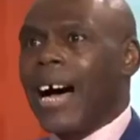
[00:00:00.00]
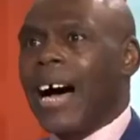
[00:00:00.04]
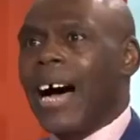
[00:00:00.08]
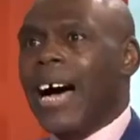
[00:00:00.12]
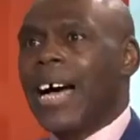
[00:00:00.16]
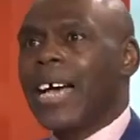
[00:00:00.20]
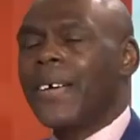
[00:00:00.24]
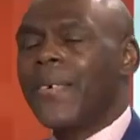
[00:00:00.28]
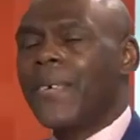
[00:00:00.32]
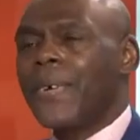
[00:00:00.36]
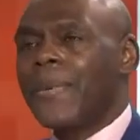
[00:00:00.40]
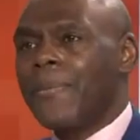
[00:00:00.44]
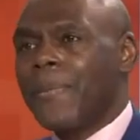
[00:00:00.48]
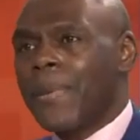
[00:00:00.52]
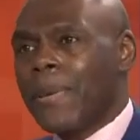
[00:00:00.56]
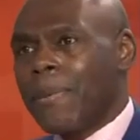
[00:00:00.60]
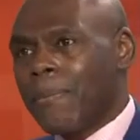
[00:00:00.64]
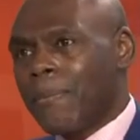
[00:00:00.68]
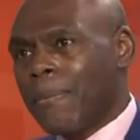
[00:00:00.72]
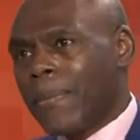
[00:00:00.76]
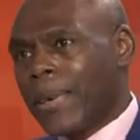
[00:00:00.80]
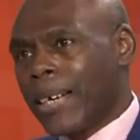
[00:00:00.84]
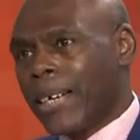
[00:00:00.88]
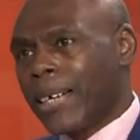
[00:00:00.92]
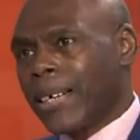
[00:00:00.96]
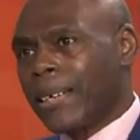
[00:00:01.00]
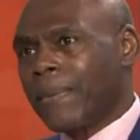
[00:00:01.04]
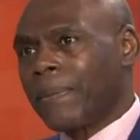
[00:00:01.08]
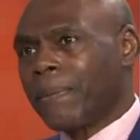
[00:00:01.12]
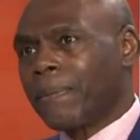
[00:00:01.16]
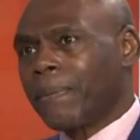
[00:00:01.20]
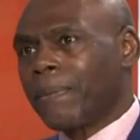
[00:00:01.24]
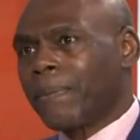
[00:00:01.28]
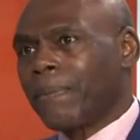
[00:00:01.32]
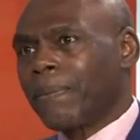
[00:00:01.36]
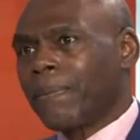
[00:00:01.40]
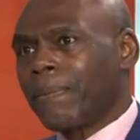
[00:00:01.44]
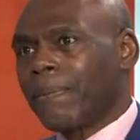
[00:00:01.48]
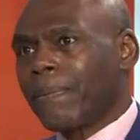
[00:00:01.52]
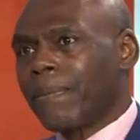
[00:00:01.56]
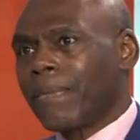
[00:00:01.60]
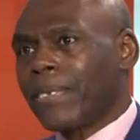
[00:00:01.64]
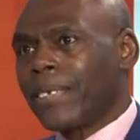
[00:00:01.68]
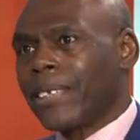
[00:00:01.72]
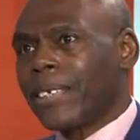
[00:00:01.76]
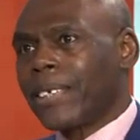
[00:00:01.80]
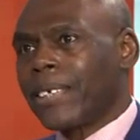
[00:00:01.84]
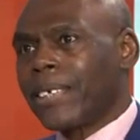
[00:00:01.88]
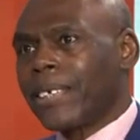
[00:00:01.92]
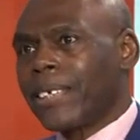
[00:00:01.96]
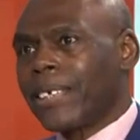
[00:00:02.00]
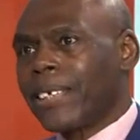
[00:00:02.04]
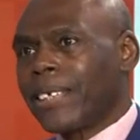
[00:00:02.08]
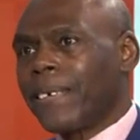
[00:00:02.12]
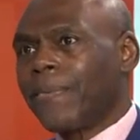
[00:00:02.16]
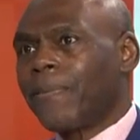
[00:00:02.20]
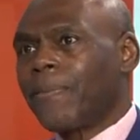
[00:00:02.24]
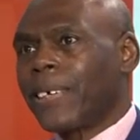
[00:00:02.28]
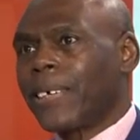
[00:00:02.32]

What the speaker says: I remember the